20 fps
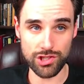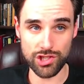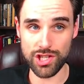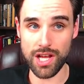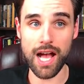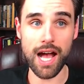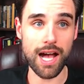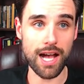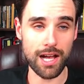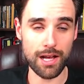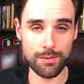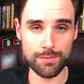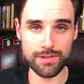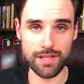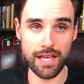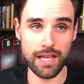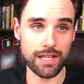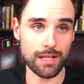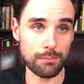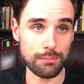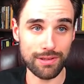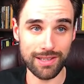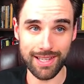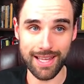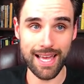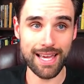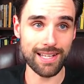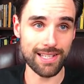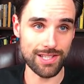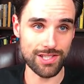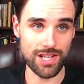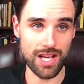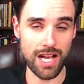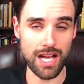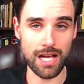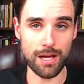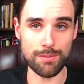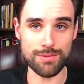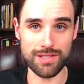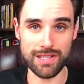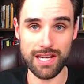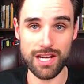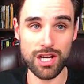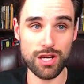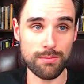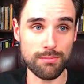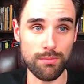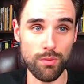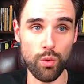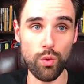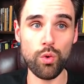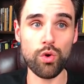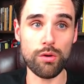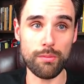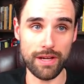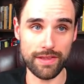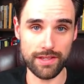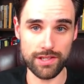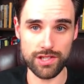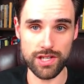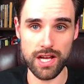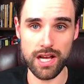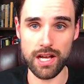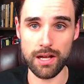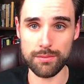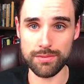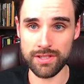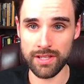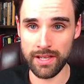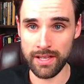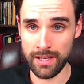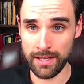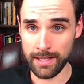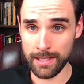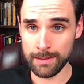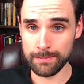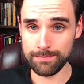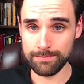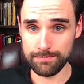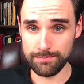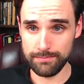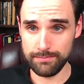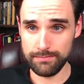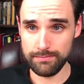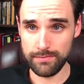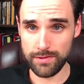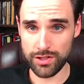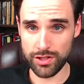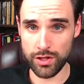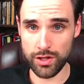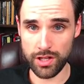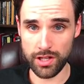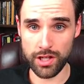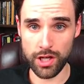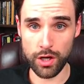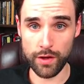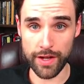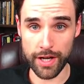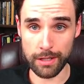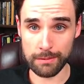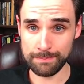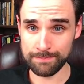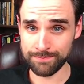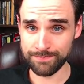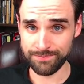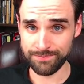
jobs and apply to jobs and hear more about the jobs. So you can go there